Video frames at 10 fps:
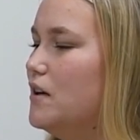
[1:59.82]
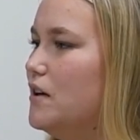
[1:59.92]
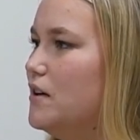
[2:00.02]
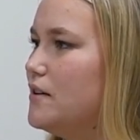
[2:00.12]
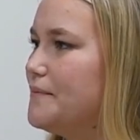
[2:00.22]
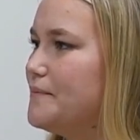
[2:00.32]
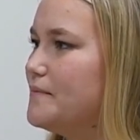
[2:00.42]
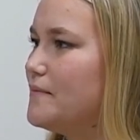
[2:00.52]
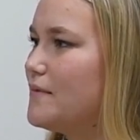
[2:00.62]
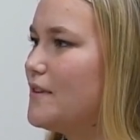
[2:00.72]

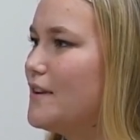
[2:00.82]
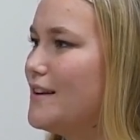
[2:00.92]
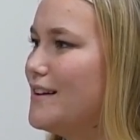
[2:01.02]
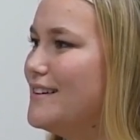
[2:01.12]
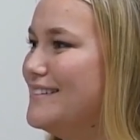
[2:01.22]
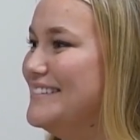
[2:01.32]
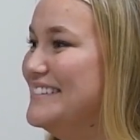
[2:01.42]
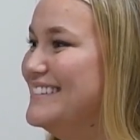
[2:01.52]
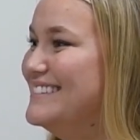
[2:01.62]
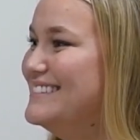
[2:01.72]

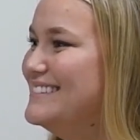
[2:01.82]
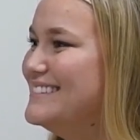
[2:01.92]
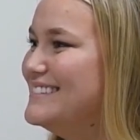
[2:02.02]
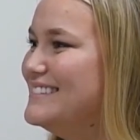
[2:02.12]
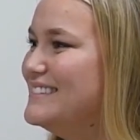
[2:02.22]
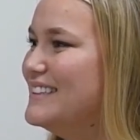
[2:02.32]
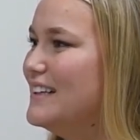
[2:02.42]
(not speaking)